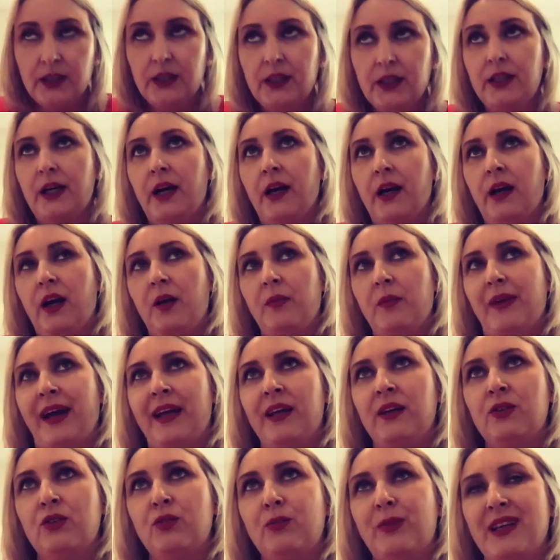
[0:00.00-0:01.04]
I
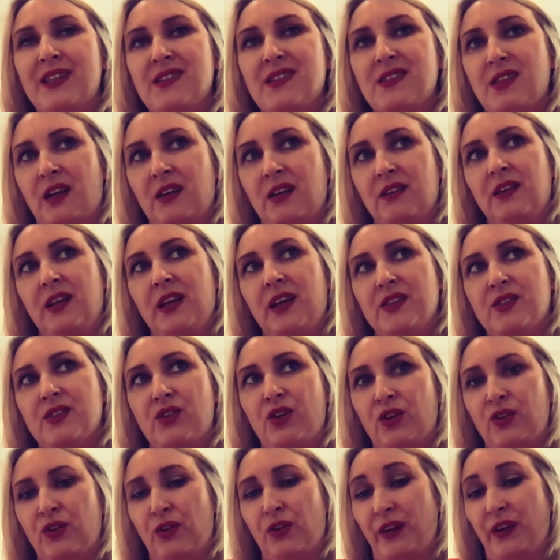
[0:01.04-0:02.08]
know my son has gone
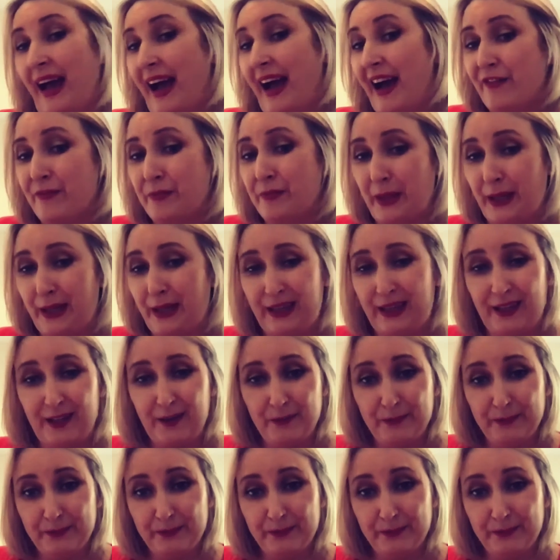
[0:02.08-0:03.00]
on half pay